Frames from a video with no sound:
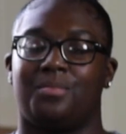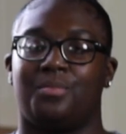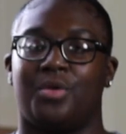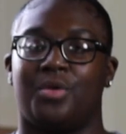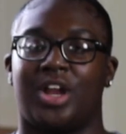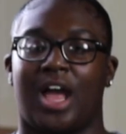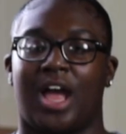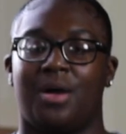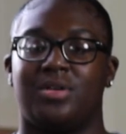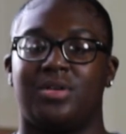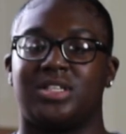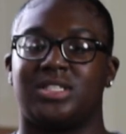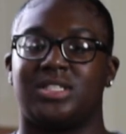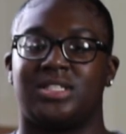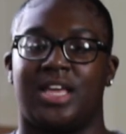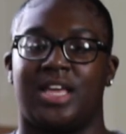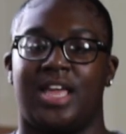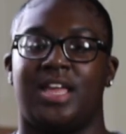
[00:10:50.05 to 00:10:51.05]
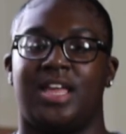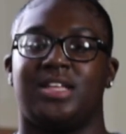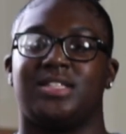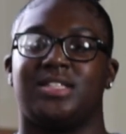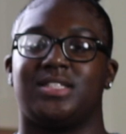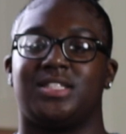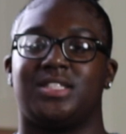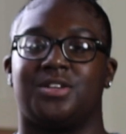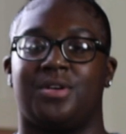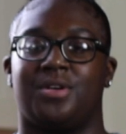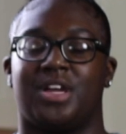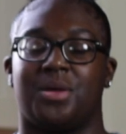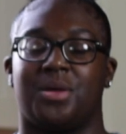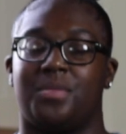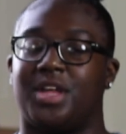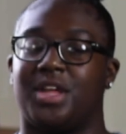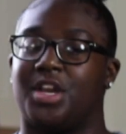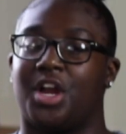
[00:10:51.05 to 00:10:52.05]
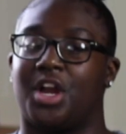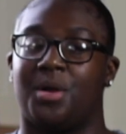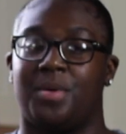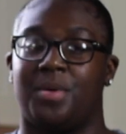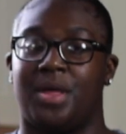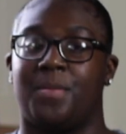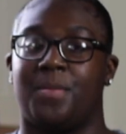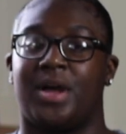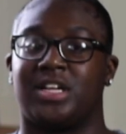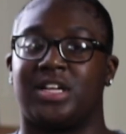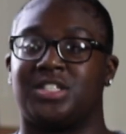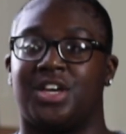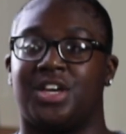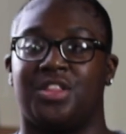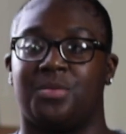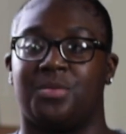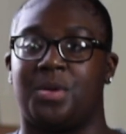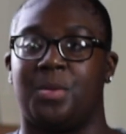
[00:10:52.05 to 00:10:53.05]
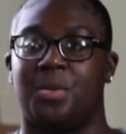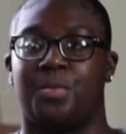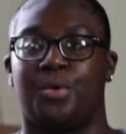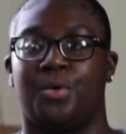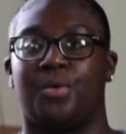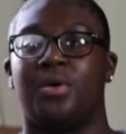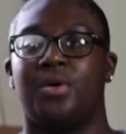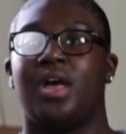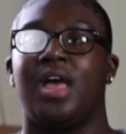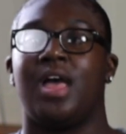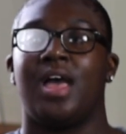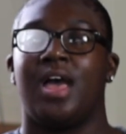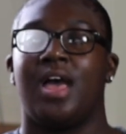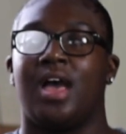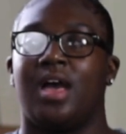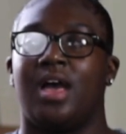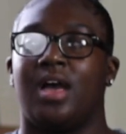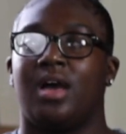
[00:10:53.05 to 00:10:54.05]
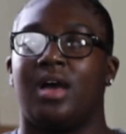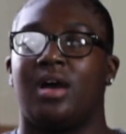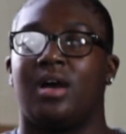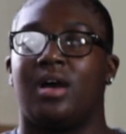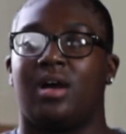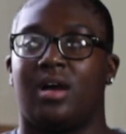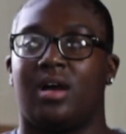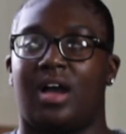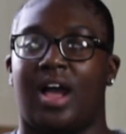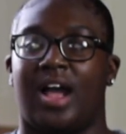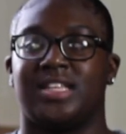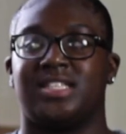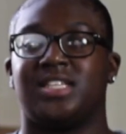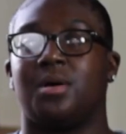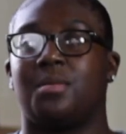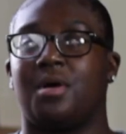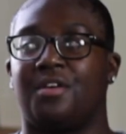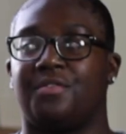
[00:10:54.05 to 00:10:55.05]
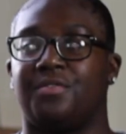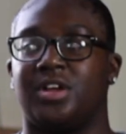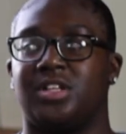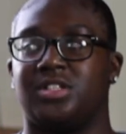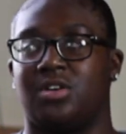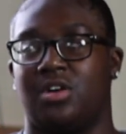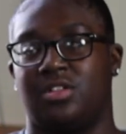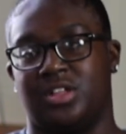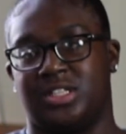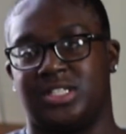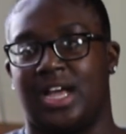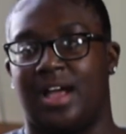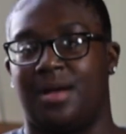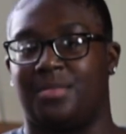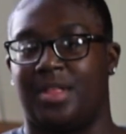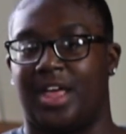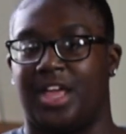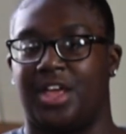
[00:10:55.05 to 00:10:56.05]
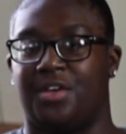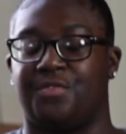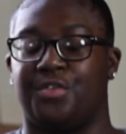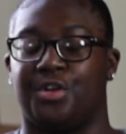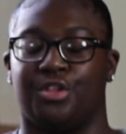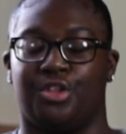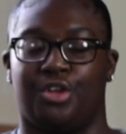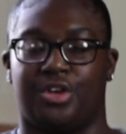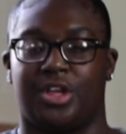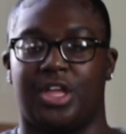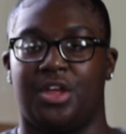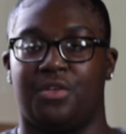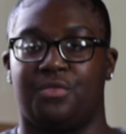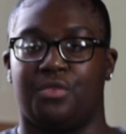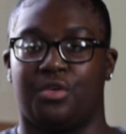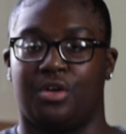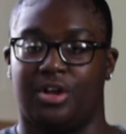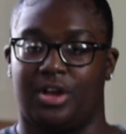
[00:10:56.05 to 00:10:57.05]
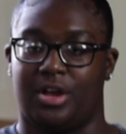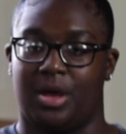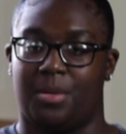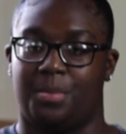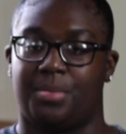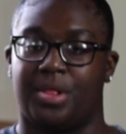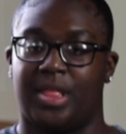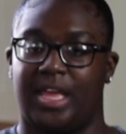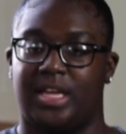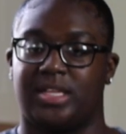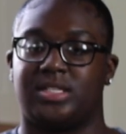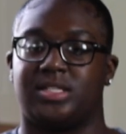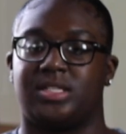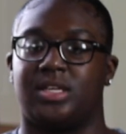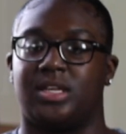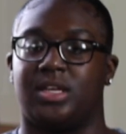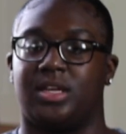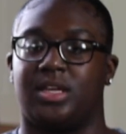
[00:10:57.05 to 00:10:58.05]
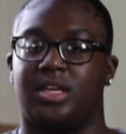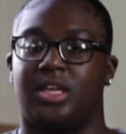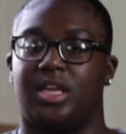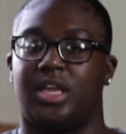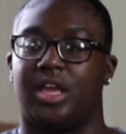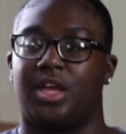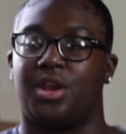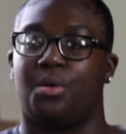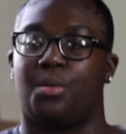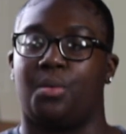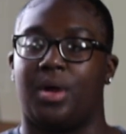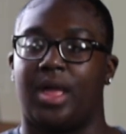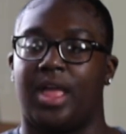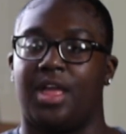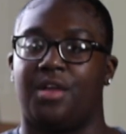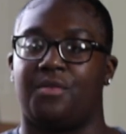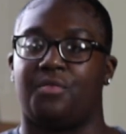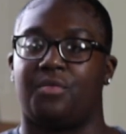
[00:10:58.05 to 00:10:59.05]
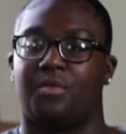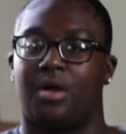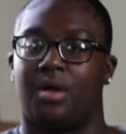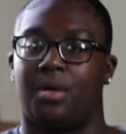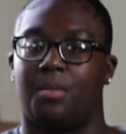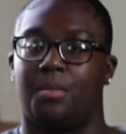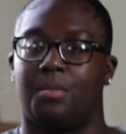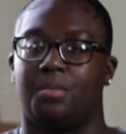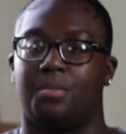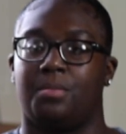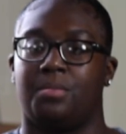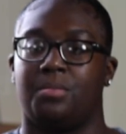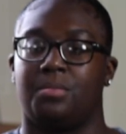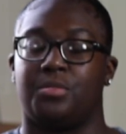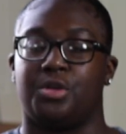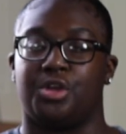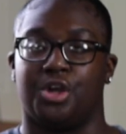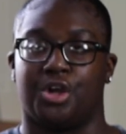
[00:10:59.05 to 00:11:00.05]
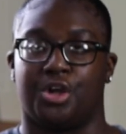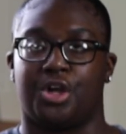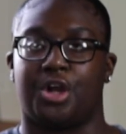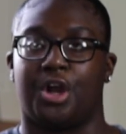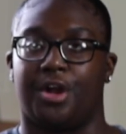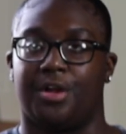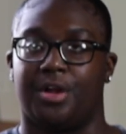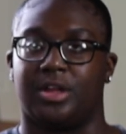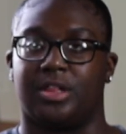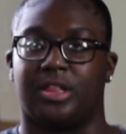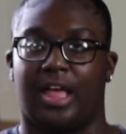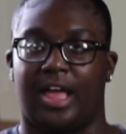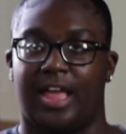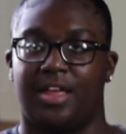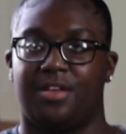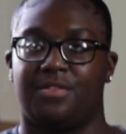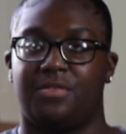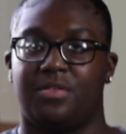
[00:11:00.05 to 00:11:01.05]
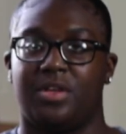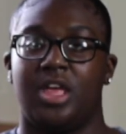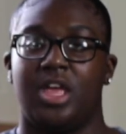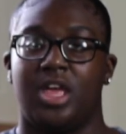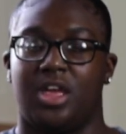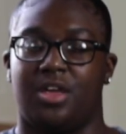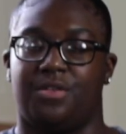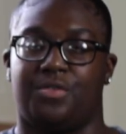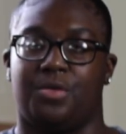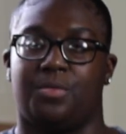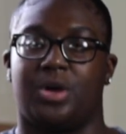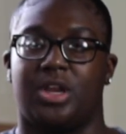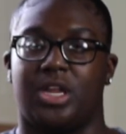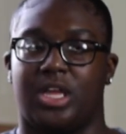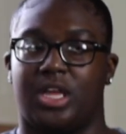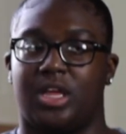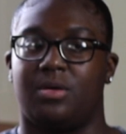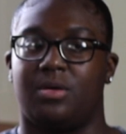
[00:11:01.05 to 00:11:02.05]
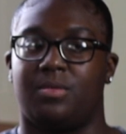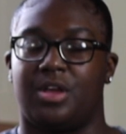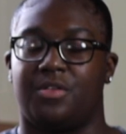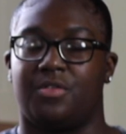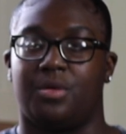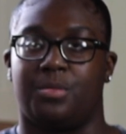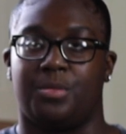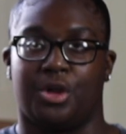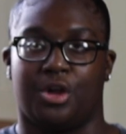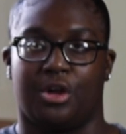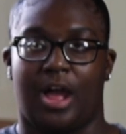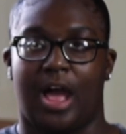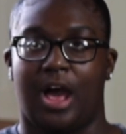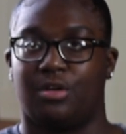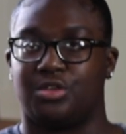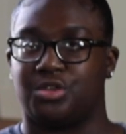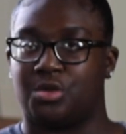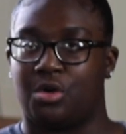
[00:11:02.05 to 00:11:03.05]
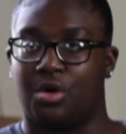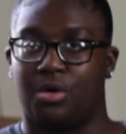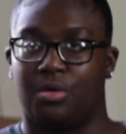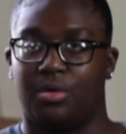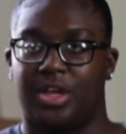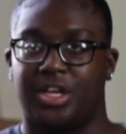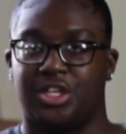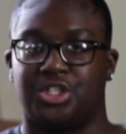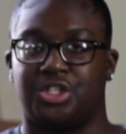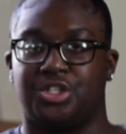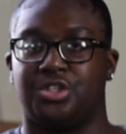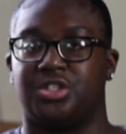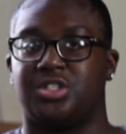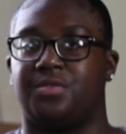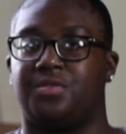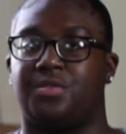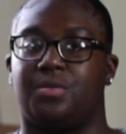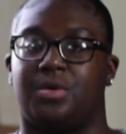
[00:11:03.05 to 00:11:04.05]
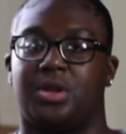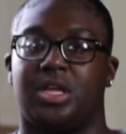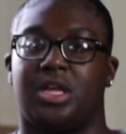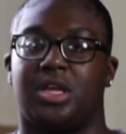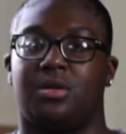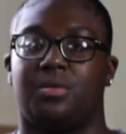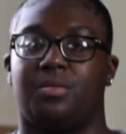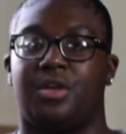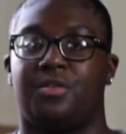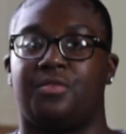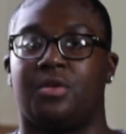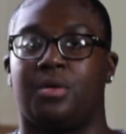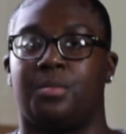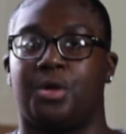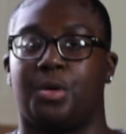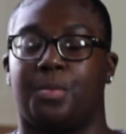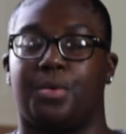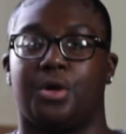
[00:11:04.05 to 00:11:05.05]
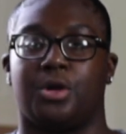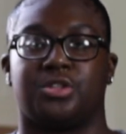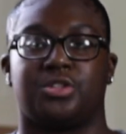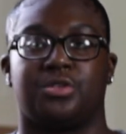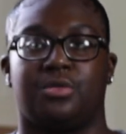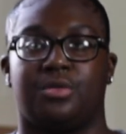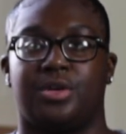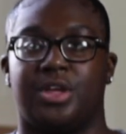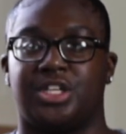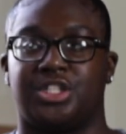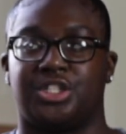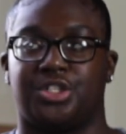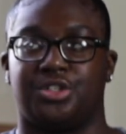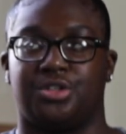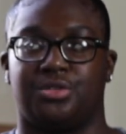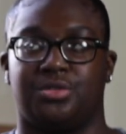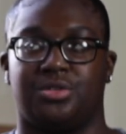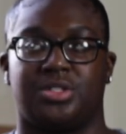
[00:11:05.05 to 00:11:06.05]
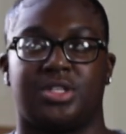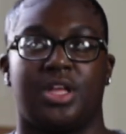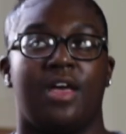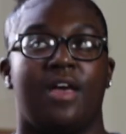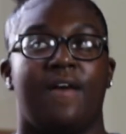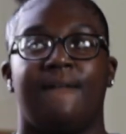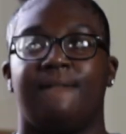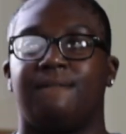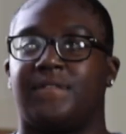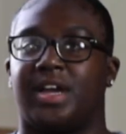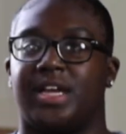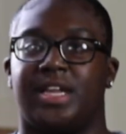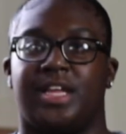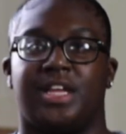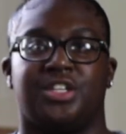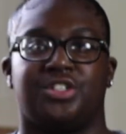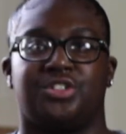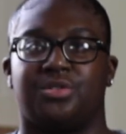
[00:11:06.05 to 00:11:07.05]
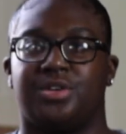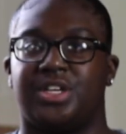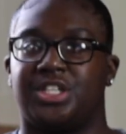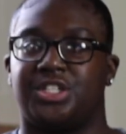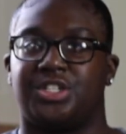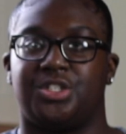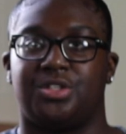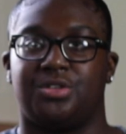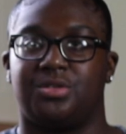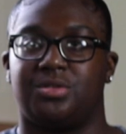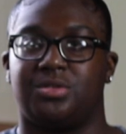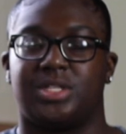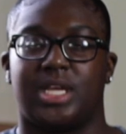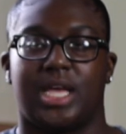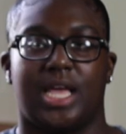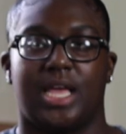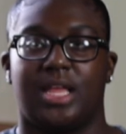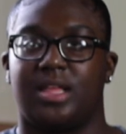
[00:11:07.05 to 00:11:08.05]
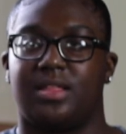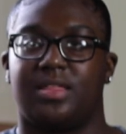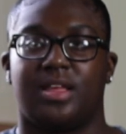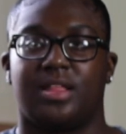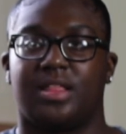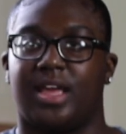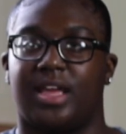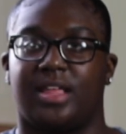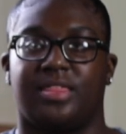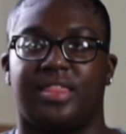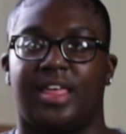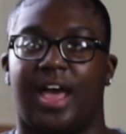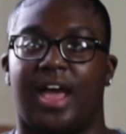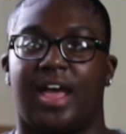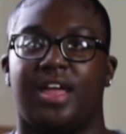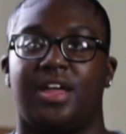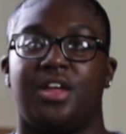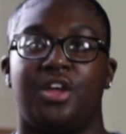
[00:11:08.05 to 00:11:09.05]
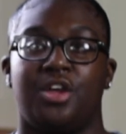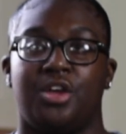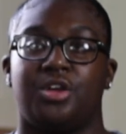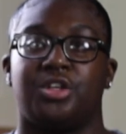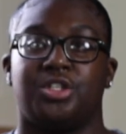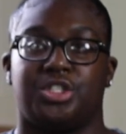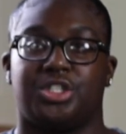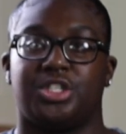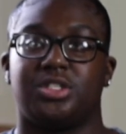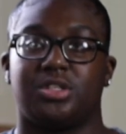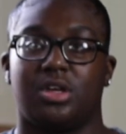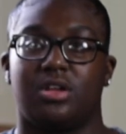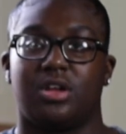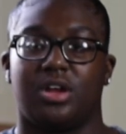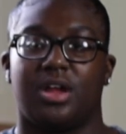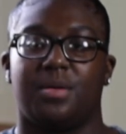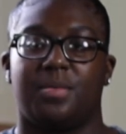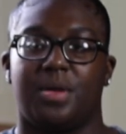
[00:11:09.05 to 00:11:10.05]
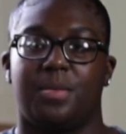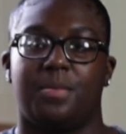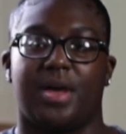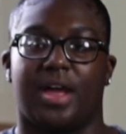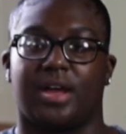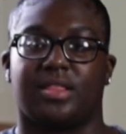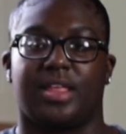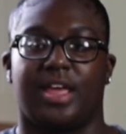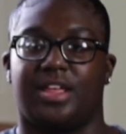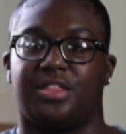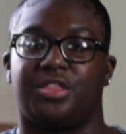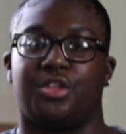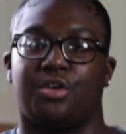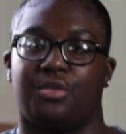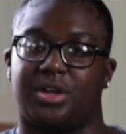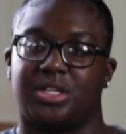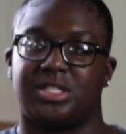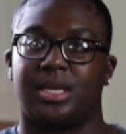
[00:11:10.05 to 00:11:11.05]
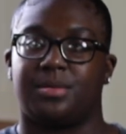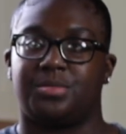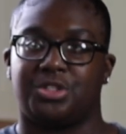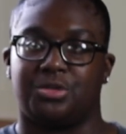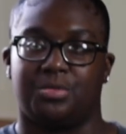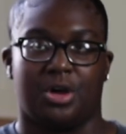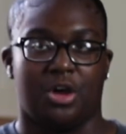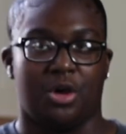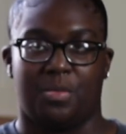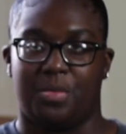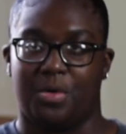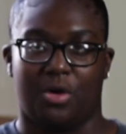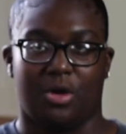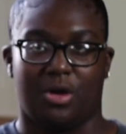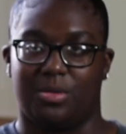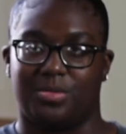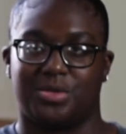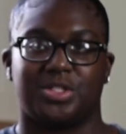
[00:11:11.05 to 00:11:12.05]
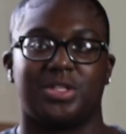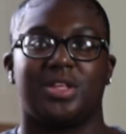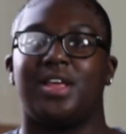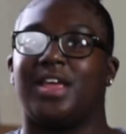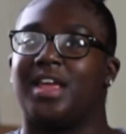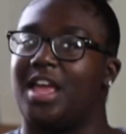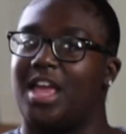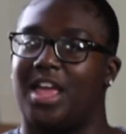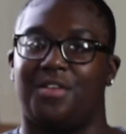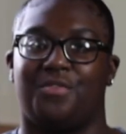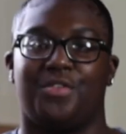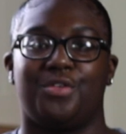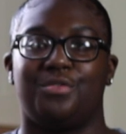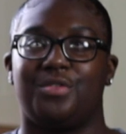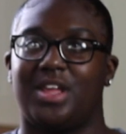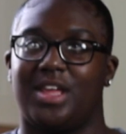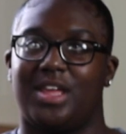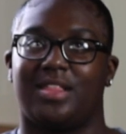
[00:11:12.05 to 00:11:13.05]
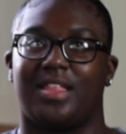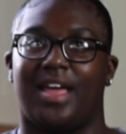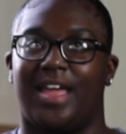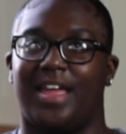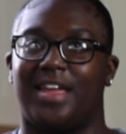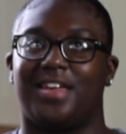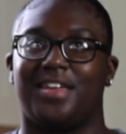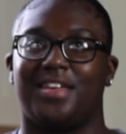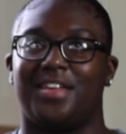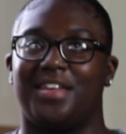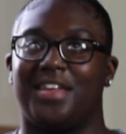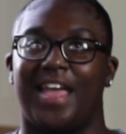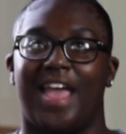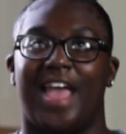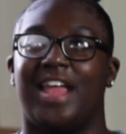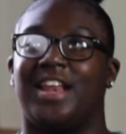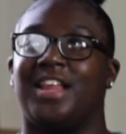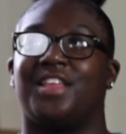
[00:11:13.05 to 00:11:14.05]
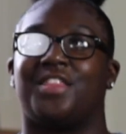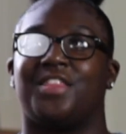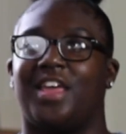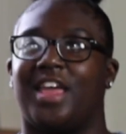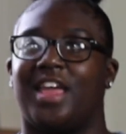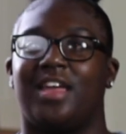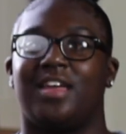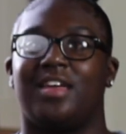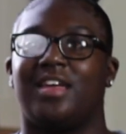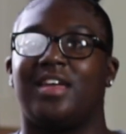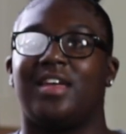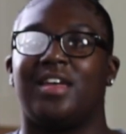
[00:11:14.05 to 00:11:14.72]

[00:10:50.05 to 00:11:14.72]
What I would say to recommend Urban Impact to other people, I tell my friends all the time, like if you're looking for a place to get away from your current life, if you want to away from your household issues, if you want to get away from your personal issues, financial issues, anything like that, just go to Urban Impact. Like they'll accept you with open arms. If you need like anything,